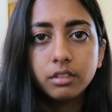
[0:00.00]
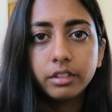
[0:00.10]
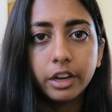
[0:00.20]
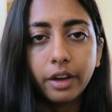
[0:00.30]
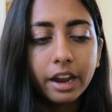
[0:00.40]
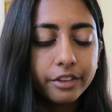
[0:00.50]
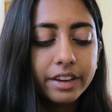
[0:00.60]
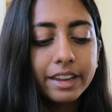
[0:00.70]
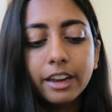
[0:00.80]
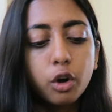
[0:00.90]
you know,
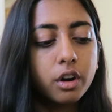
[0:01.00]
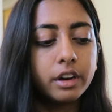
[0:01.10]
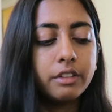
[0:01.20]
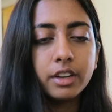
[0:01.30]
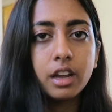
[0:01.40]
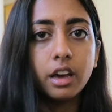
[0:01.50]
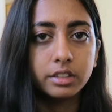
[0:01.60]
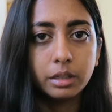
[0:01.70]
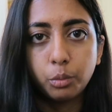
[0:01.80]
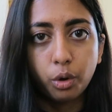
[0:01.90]
aggravating it or even
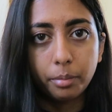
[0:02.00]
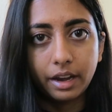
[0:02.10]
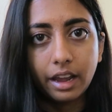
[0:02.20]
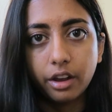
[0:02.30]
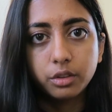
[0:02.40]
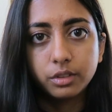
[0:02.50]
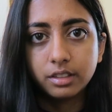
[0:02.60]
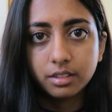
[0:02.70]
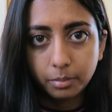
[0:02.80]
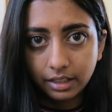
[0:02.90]
causing more breakouts, which
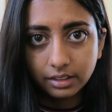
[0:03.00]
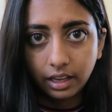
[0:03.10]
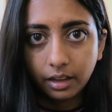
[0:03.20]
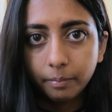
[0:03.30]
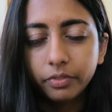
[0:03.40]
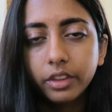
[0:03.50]
is amazing.